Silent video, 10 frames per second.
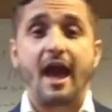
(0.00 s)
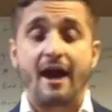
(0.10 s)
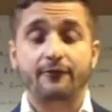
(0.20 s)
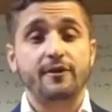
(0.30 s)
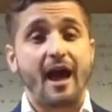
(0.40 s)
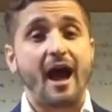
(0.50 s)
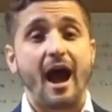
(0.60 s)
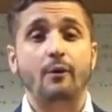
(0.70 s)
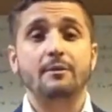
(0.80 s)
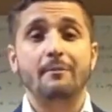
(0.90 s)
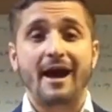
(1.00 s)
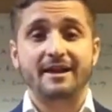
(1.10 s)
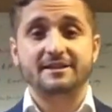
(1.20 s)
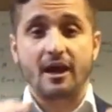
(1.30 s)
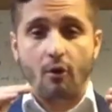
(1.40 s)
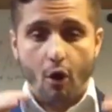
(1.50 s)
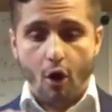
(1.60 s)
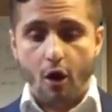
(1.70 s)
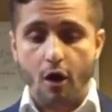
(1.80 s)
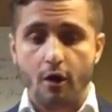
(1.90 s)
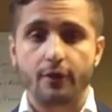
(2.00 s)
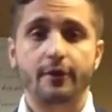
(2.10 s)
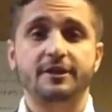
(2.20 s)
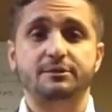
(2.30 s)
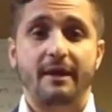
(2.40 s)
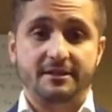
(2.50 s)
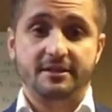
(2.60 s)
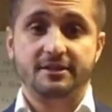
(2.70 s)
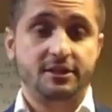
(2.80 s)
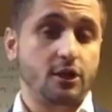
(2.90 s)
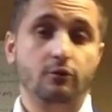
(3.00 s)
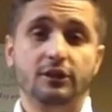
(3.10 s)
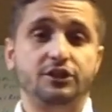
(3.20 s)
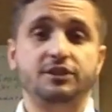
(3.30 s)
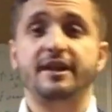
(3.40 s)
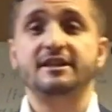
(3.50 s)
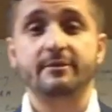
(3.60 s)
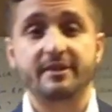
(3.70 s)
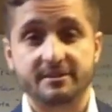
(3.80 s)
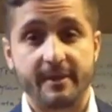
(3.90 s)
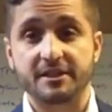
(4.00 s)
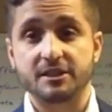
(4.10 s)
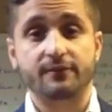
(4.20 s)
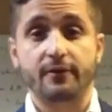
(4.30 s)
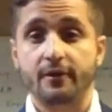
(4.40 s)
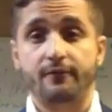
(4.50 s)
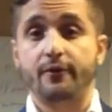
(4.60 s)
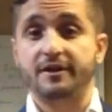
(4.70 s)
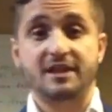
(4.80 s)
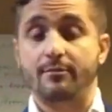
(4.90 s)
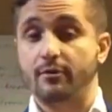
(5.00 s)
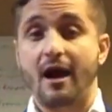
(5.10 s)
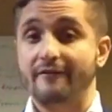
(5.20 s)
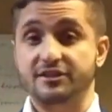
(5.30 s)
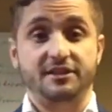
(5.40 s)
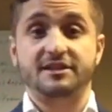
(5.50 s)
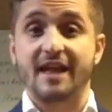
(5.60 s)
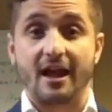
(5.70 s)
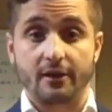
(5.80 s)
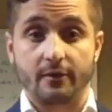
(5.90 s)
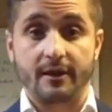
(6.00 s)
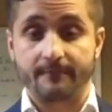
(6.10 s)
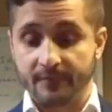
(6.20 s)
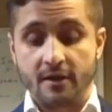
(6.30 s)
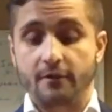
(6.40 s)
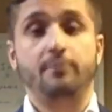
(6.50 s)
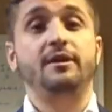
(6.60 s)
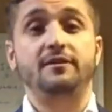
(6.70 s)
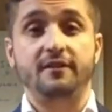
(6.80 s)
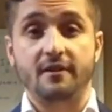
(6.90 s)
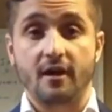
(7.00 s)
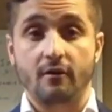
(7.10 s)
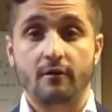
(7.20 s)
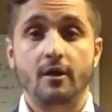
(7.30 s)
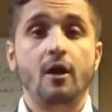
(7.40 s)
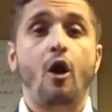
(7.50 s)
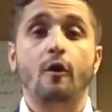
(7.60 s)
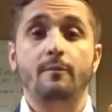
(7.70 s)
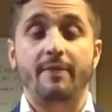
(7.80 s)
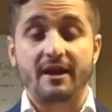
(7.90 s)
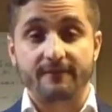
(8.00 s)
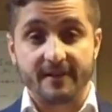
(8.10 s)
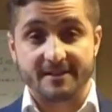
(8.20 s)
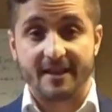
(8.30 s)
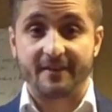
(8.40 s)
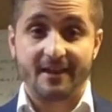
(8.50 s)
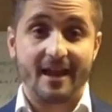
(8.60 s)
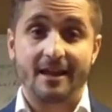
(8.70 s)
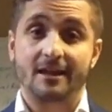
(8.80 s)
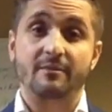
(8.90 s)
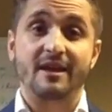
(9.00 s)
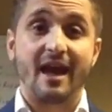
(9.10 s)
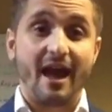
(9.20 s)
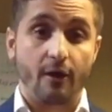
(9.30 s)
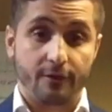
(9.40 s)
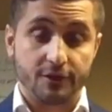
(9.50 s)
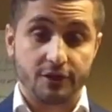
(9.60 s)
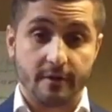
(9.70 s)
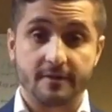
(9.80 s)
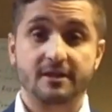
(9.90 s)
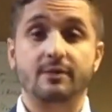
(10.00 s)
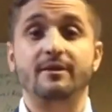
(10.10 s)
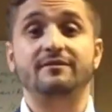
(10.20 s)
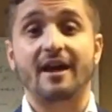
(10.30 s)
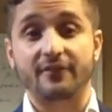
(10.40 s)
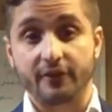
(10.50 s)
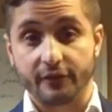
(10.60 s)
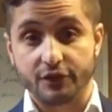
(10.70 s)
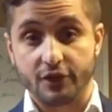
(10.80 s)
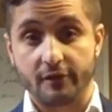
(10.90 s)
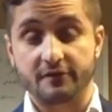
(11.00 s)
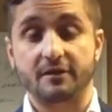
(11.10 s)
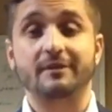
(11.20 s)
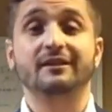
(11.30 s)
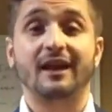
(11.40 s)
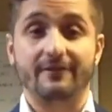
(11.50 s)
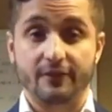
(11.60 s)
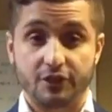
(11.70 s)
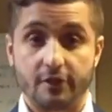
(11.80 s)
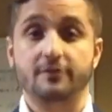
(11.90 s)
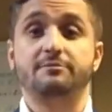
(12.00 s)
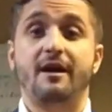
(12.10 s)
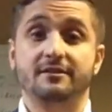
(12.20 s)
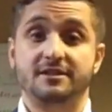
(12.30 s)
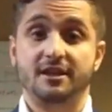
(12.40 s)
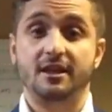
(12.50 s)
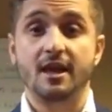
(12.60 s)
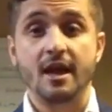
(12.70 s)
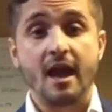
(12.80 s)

After that, I would minus out all their expenses. So let's just take some expenses for example. Obviously salary, their PTO, all the benefits that they get. It could be a health insurance, it could be dental insurance, it could be life insurance policy.